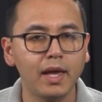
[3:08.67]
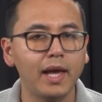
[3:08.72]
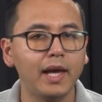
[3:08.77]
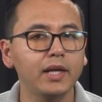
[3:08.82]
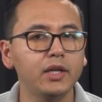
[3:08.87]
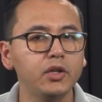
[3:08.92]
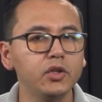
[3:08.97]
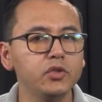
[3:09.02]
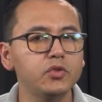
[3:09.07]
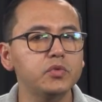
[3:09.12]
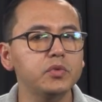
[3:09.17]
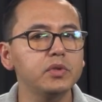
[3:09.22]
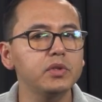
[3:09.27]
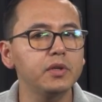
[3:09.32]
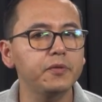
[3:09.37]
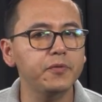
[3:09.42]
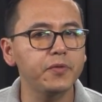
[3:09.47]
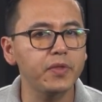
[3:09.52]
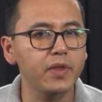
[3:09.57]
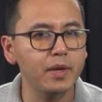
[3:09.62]
A good rule
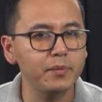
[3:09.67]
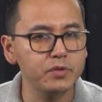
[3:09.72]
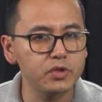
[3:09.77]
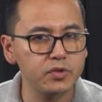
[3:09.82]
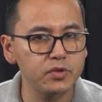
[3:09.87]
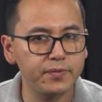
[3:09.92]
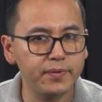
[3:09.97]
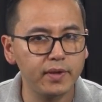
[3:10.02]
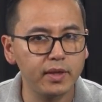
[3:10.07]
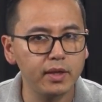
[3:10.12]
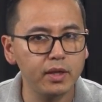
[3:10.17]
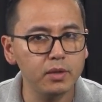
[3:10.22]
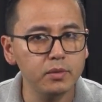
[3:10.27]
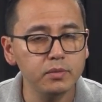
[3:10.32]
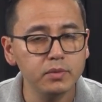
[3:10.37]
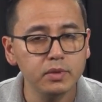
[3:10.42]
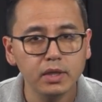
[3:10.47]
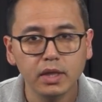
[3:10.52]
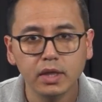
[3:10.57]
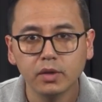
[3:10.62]
of thumb to
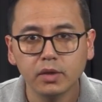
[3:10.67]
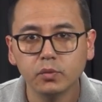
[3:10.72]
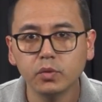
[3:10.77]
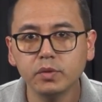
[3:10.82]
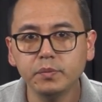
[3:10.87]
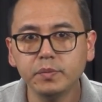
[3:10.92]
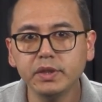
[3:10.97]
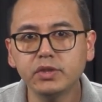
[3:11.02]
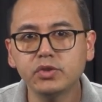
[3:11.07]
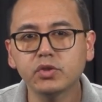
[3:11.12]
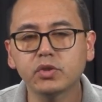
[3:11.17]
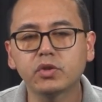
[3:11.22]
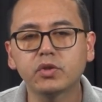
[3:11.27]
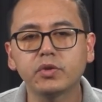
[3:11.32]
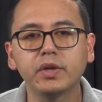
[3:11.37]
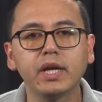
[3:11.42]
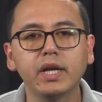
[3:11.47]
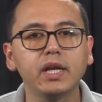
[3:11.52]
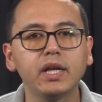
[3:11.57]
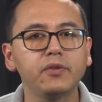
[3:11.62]
follow would be to
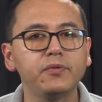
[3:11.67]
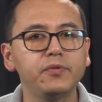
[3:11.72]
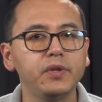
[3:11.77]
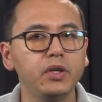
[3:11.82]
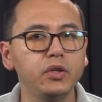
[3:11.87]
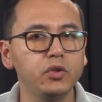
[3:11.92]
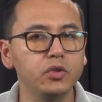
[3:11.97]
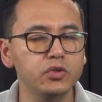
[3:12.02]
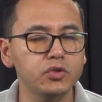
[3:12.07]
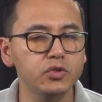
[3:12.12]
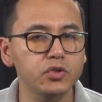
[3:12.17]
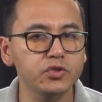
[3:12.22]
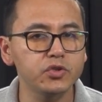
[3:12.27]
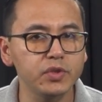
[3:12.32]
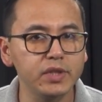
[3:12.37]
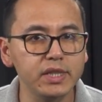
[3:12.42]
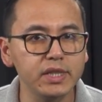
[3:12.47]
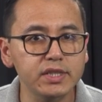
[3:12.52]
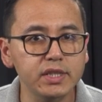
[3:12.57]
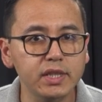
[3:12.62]
create a few users
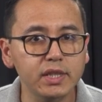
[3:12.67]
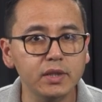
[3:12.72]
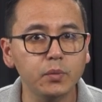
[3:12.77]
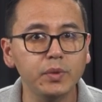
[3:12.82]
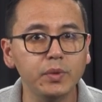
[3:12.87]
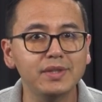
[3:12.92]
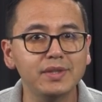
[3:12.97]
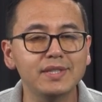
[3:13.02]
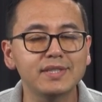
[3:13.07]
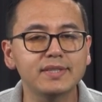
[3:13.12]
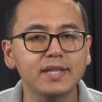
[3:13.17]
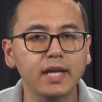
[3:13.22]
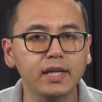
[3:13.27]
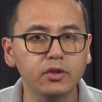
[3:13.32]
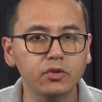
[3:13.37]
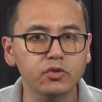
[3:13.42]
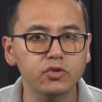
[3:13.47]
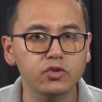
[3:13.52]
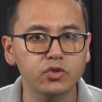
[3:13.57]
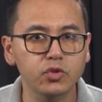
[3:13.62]
initially with the
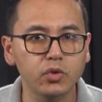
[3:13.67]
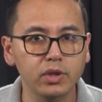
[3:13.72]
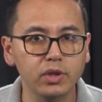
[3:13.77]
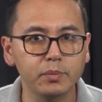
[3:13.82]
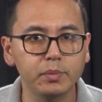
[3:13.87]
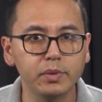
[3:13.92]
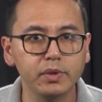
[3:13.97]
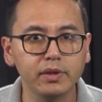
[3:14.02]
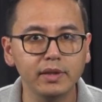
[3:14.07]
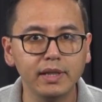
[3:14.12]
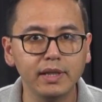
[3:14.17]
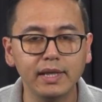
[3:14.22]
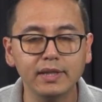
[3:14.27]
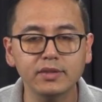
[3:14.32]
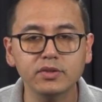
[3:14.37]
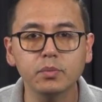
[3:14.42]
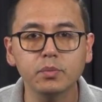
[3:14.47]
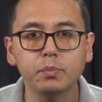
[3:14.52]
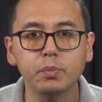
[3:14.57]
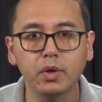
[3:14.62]
site control ability
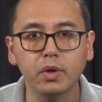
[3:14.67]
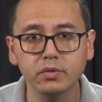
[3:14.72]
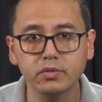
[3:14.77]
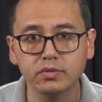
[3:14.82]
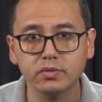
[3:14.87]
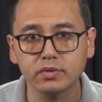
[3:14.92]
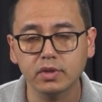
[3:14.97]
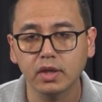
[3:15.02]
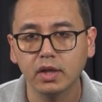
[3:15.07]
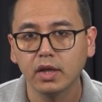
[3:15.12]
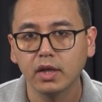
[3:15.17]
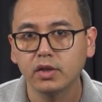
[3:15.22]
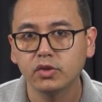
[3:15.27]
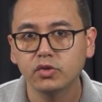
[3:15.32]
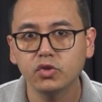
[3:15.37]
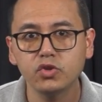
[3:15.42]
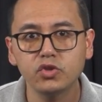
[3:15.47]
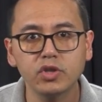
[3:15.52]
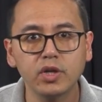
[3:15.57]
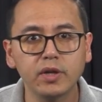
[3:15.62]
as opposed
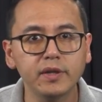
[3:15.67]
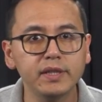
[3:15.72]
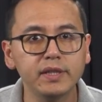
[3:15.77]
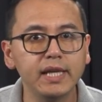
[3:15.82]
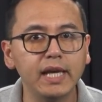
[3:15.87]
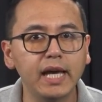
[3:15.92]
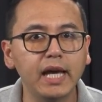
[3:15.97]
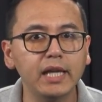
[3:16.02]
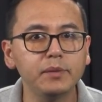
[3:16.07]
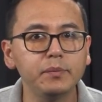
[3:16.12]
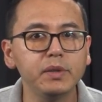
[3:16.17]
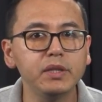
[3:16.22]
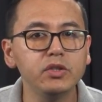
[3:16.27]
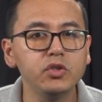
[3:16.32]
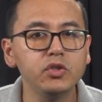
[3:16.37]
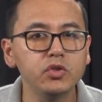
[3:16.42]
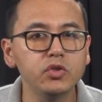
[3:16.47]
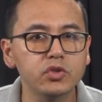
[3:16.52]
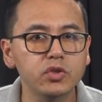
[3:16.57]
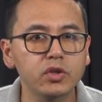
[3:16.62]
to sharing the admin
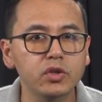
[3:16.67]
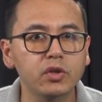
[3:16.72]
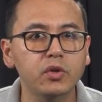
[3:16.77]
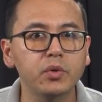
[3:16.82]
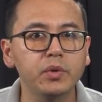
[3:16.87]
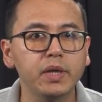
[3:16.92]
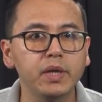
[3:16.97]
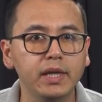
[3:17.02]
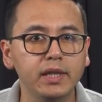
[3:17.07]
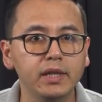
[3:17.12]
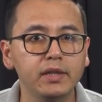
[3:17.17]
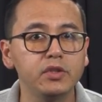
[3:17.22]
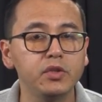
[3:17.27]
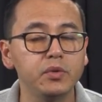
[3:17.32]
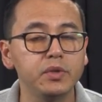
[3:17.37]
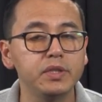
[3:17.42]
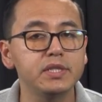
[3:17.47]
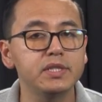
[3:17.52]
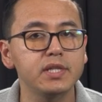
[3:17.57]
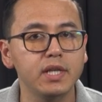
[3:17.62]
user created
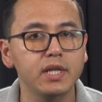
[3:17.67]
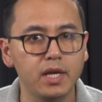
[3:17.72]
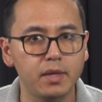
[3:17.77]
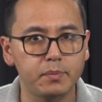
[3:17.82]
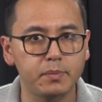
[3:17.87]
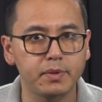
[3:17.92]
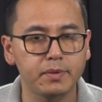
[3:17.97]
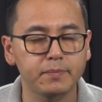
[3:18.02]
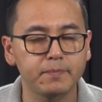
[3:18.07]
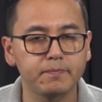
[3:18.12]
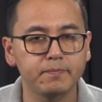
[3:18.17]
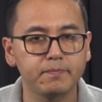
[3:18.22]
during setup.